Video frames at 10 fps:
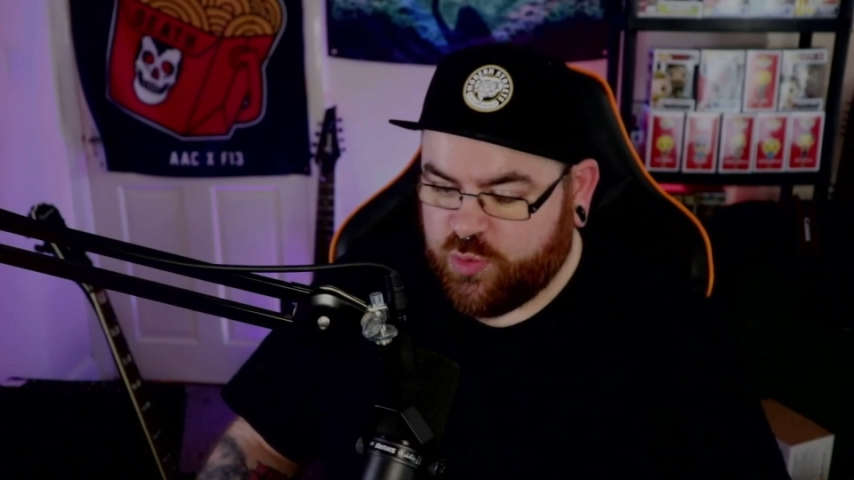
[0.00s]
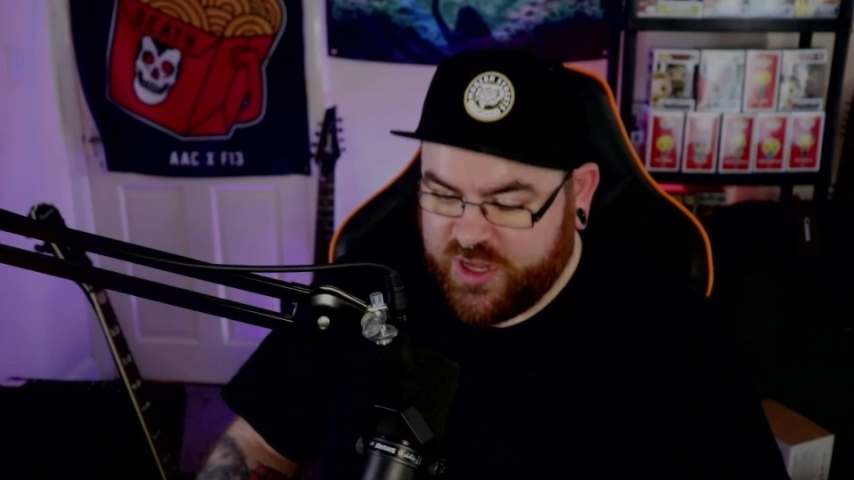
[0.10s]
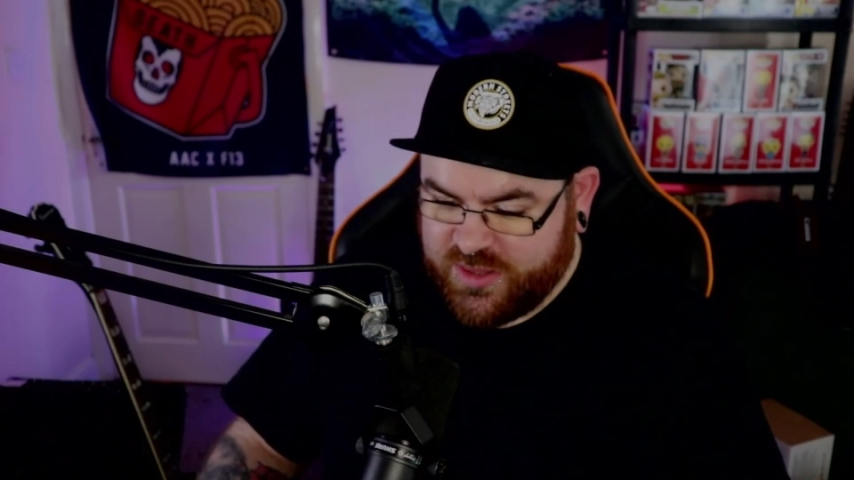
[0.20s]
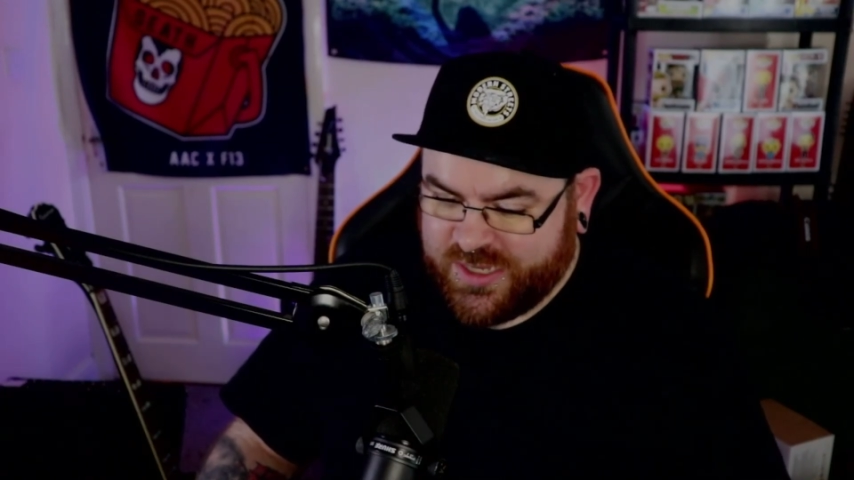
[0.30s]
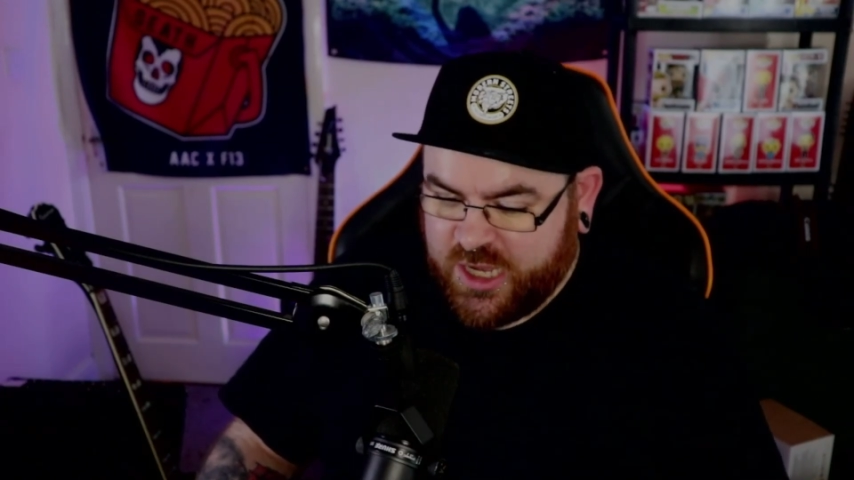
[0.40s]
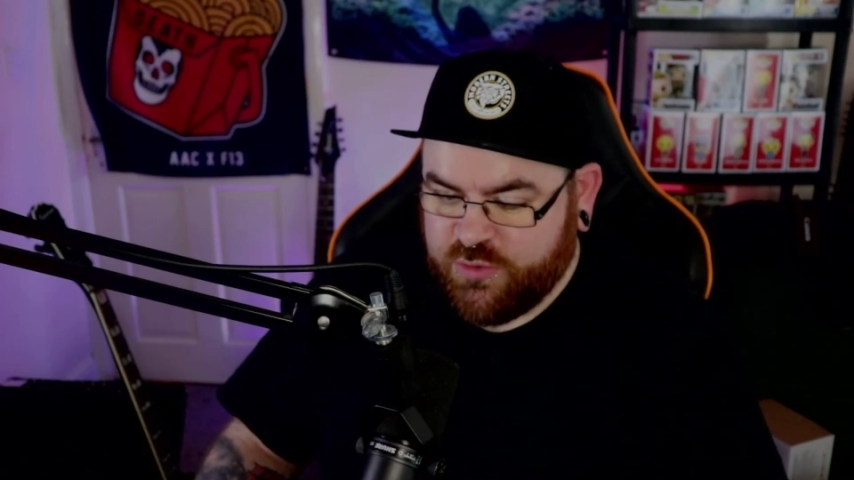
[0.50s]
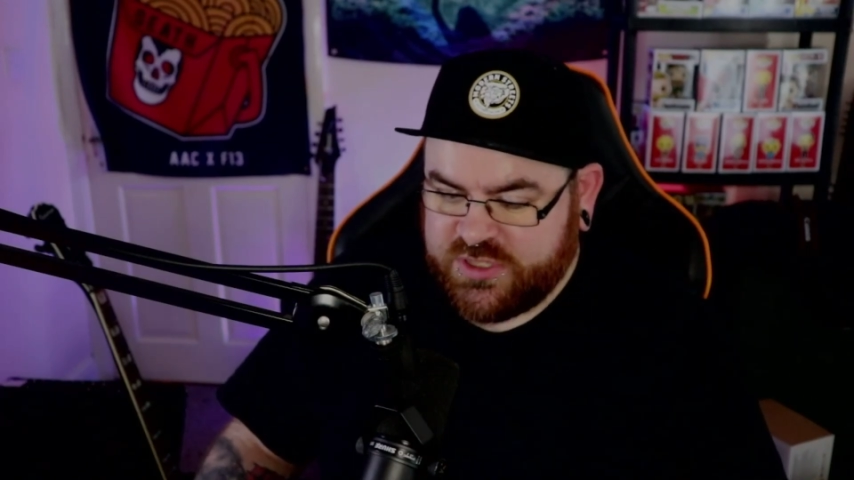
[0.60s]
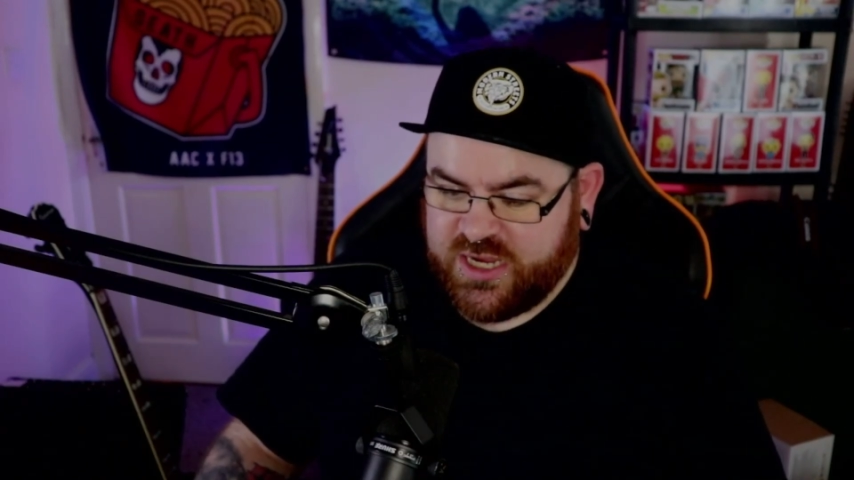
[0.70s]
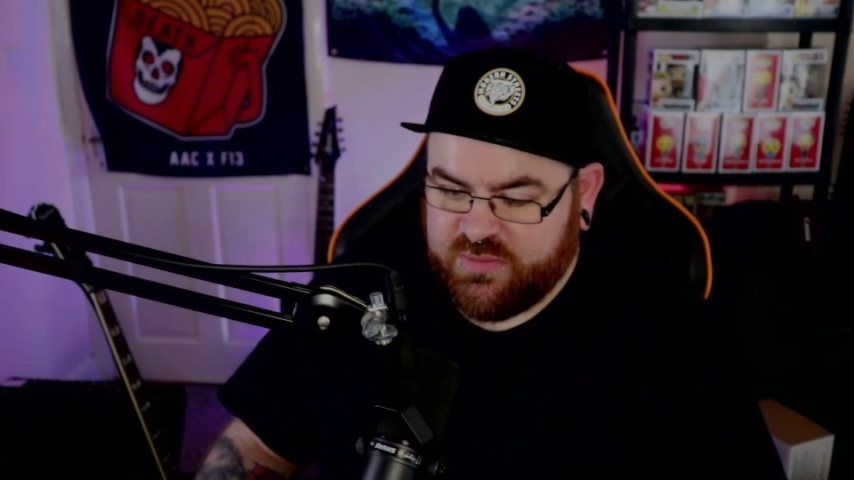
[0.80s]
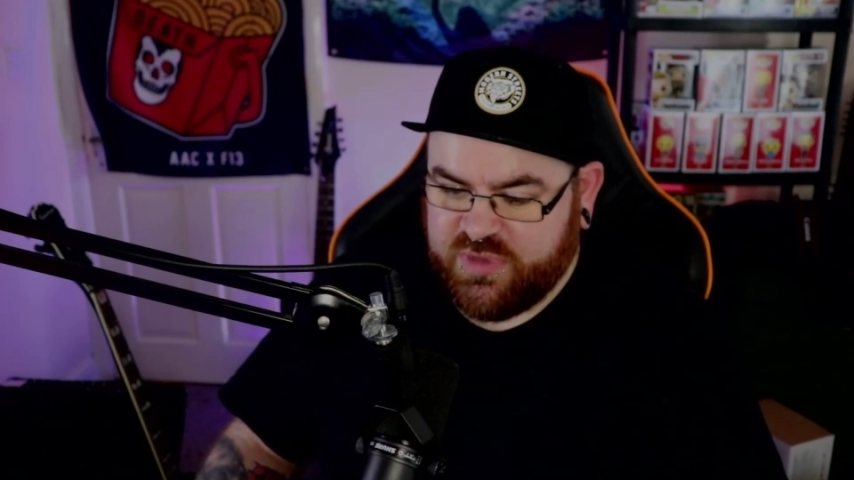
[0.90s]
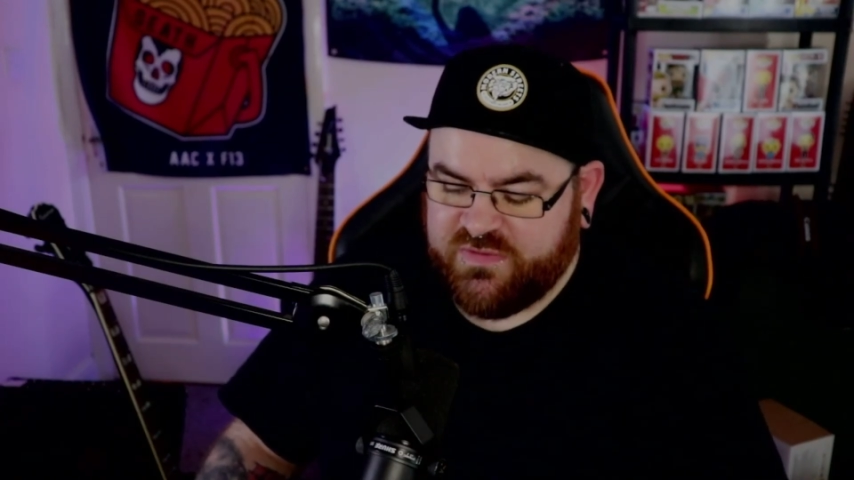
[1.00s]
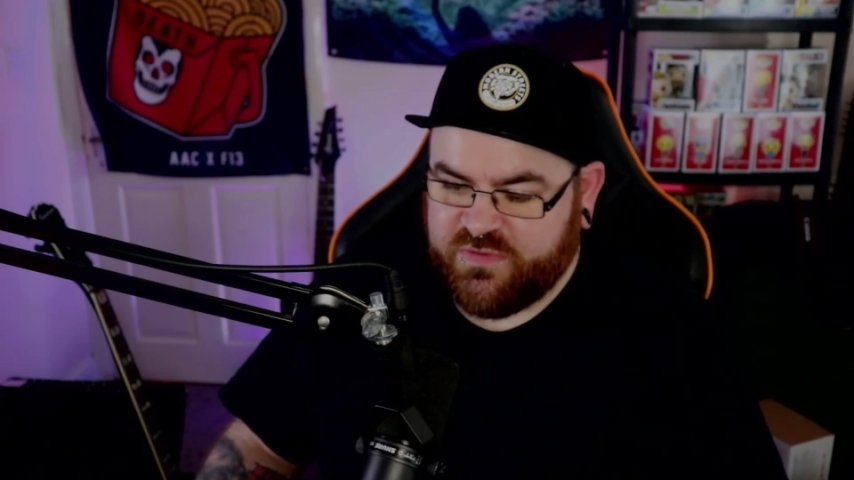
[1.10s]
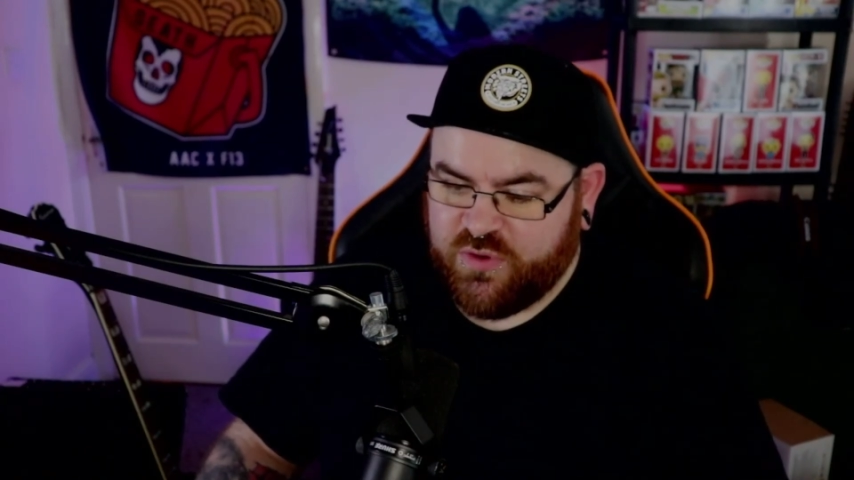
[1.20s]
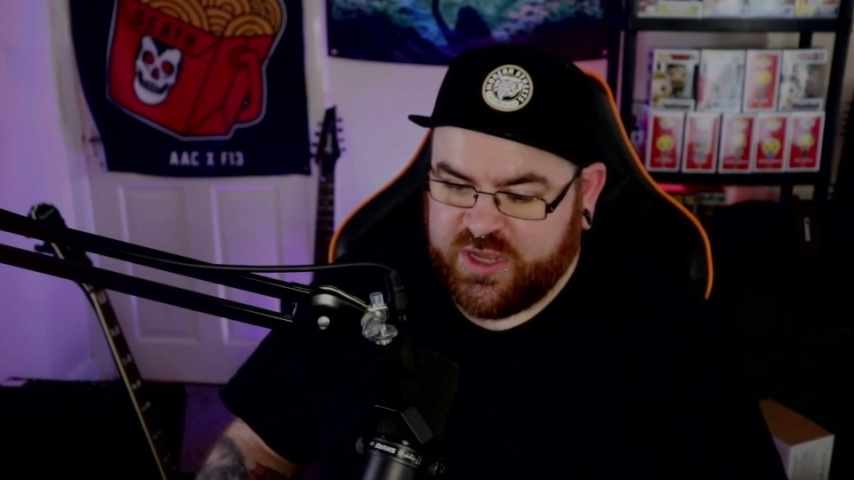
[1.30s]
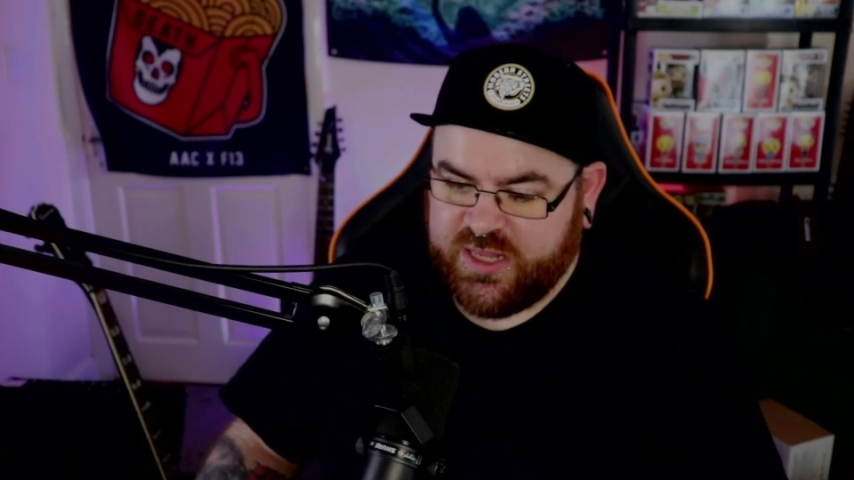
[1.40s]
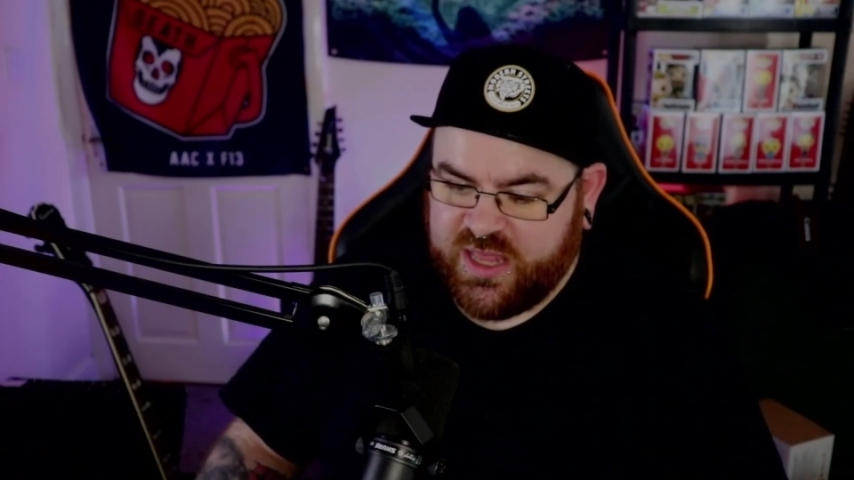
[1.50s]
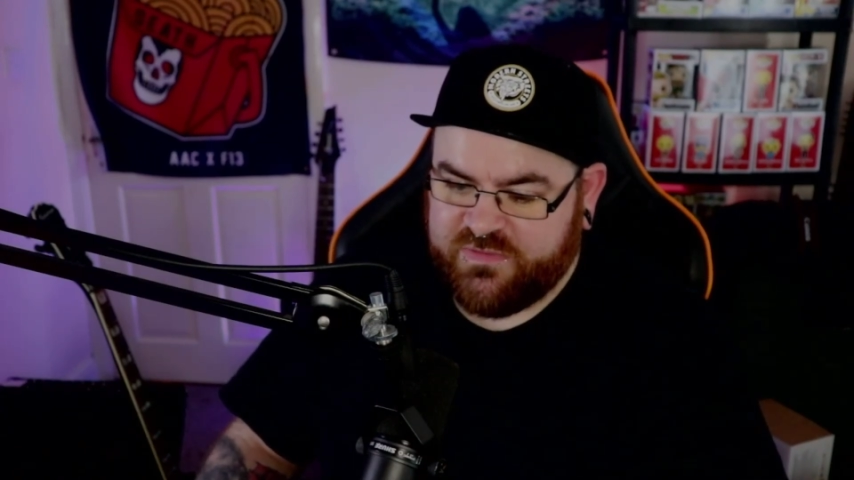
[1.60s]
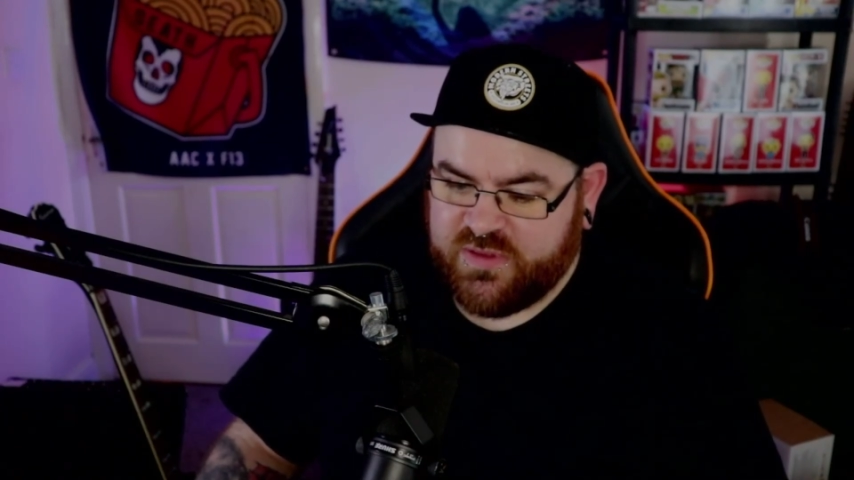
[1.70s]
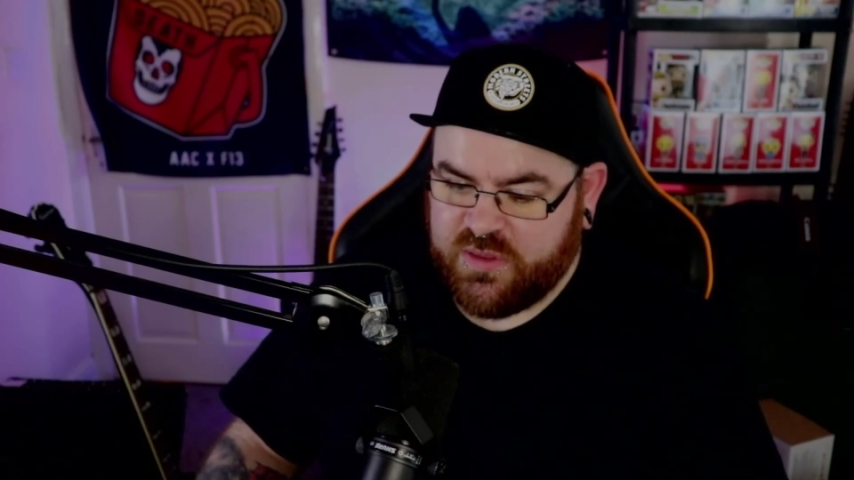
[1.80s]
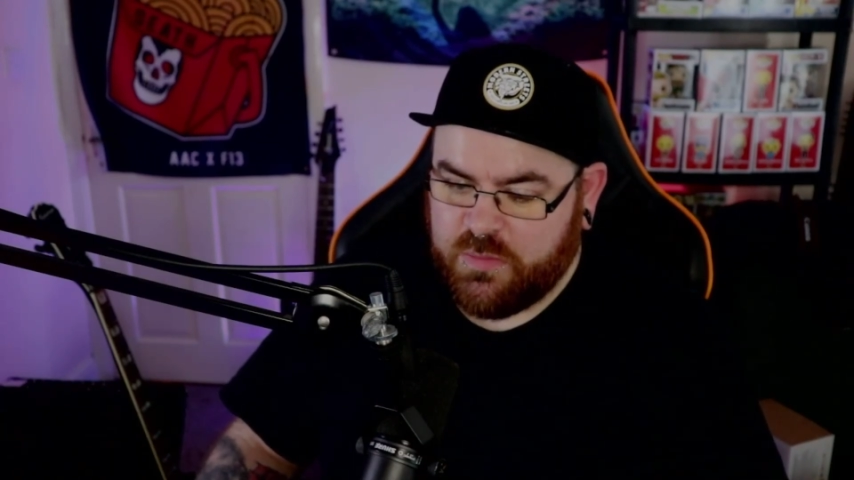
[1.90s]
with Dakota before he left the